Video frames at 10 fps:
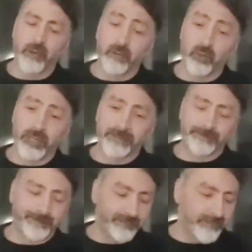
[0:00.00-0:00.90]
on point.
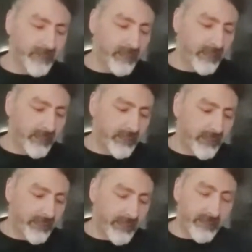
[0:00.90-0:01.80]

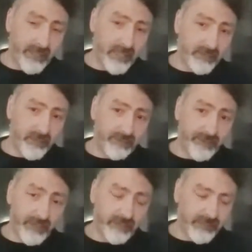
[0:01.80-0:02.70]
Now, as for the
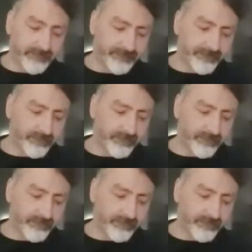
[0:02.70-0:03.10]
flavor,